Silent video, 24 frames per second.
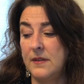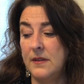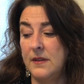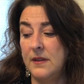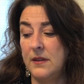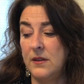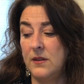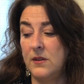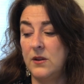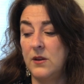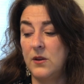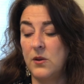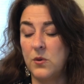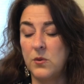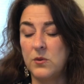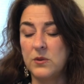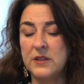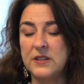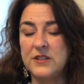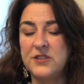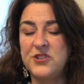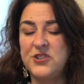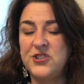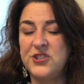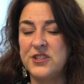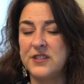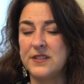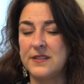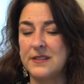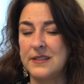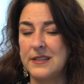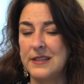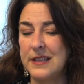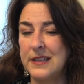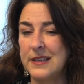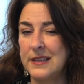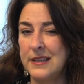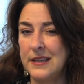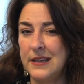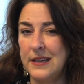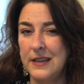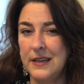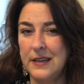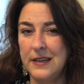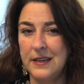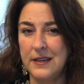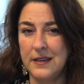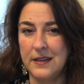
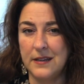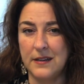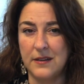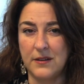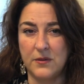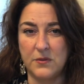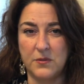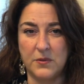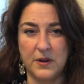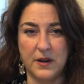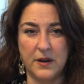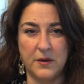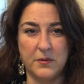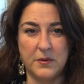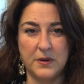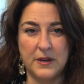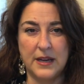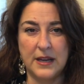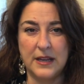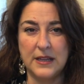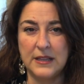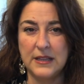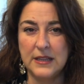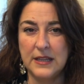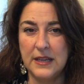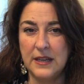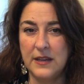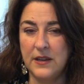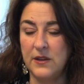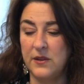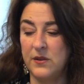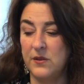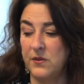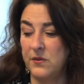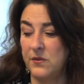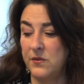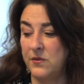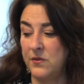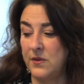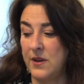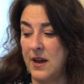Logistically, where would I live?